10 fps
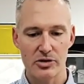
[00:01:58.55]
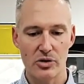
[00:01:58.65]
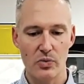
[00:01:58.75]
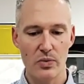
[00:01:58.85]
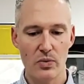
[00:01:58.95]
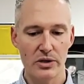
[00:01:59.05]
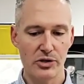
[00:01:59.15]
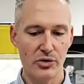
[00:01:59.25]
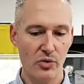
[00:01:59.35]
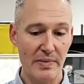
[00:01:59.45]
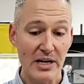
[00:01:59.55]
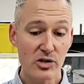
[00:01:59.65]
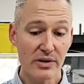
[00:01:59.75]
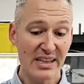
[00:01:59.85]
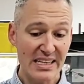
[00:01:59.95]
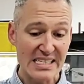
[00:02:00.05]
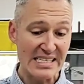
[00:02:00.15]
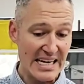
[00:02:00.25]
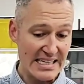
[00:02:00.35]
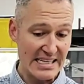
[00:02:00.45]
So we want to make sure that this stays